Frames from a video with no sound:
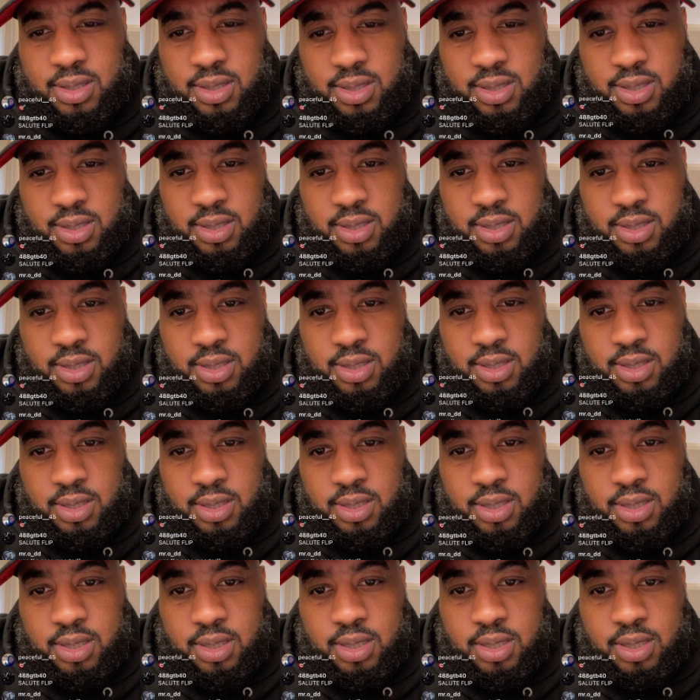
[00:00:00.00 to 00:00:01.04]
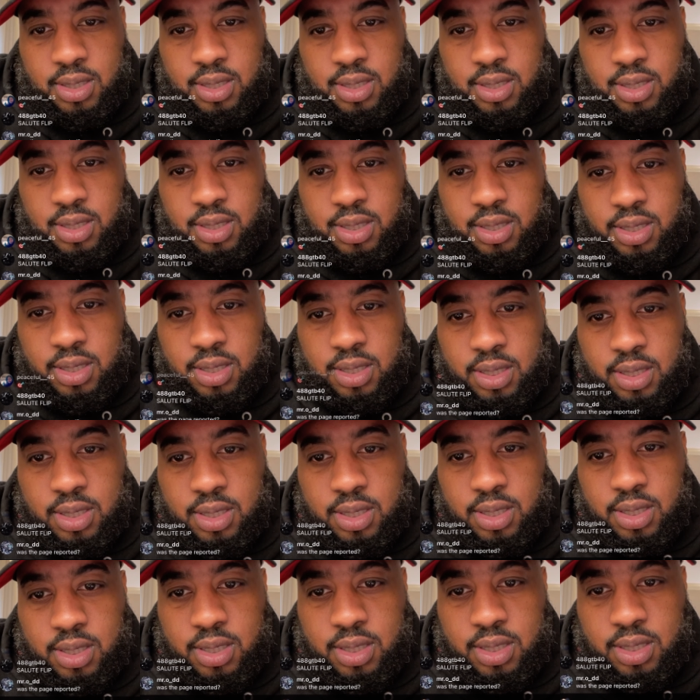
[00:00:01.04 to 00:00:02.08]

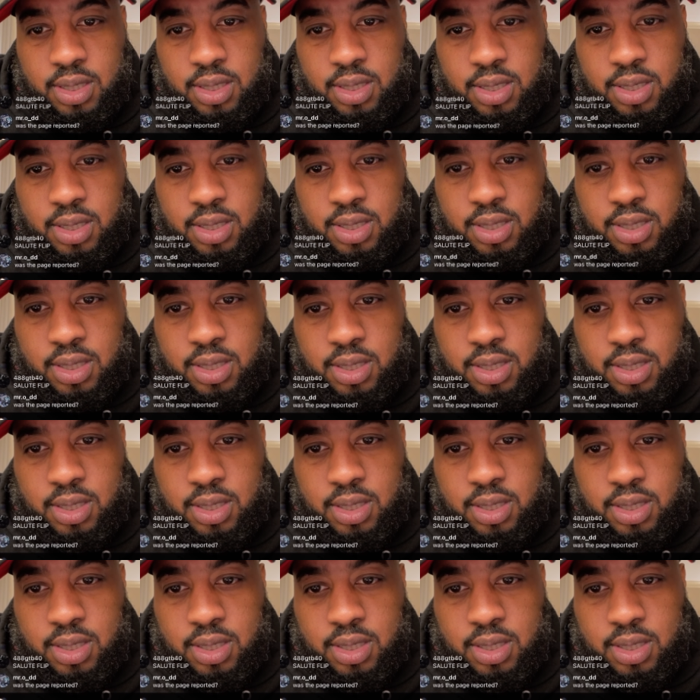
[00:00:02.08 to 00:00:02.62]
No one is speaking in this clip.